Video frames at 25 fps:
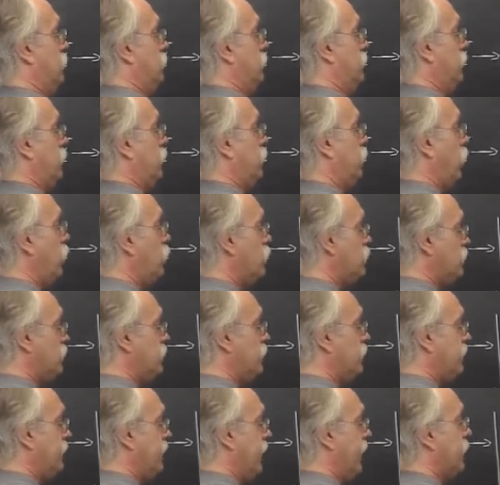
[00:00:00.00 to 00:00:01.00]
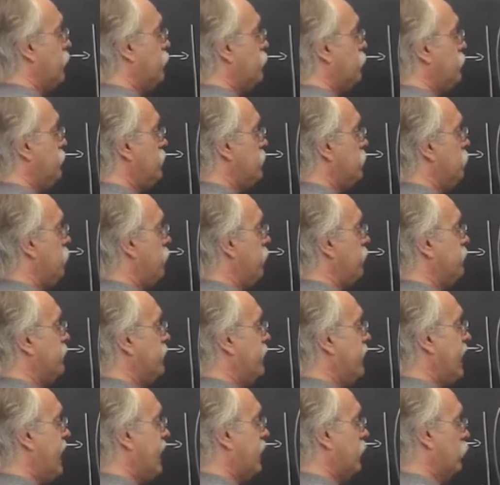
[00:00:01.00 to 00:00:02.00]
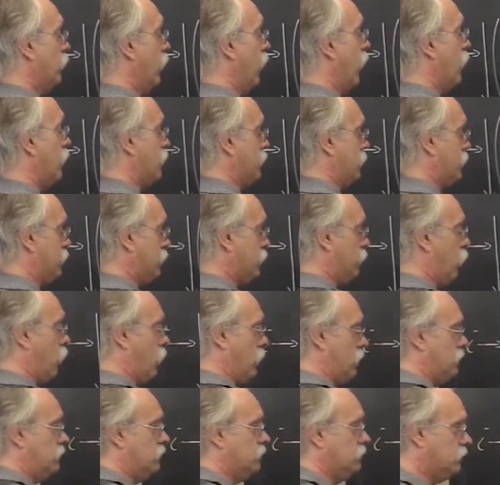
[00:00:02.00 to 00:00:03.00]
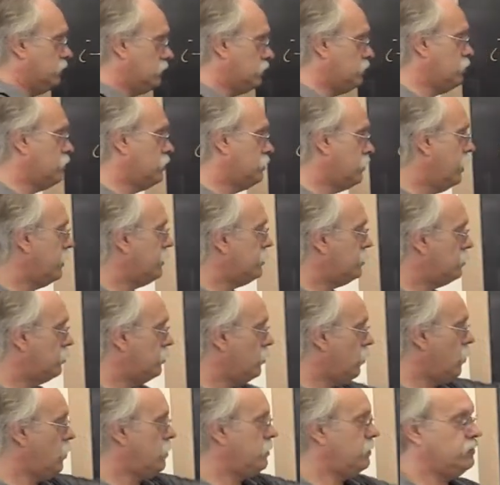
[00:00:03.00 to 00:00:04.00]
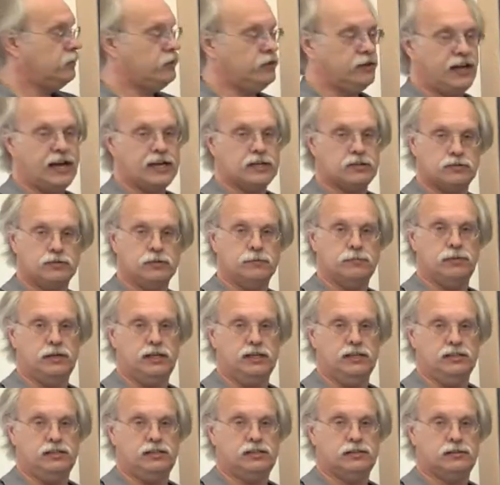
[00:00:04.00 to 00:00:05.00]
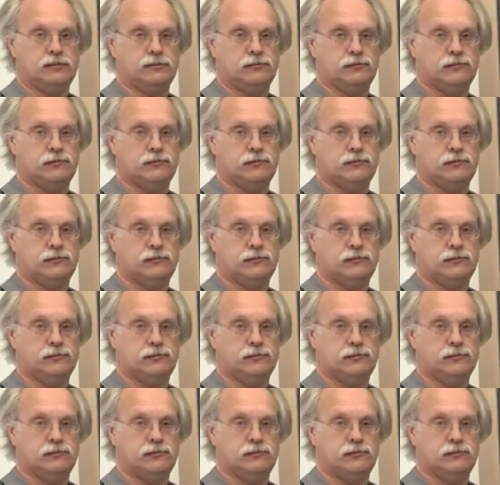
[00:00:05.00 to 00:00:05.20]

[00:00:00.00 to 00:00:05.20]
Now notice that the entries above the diagonal are stored, they're just not stored in the natural place.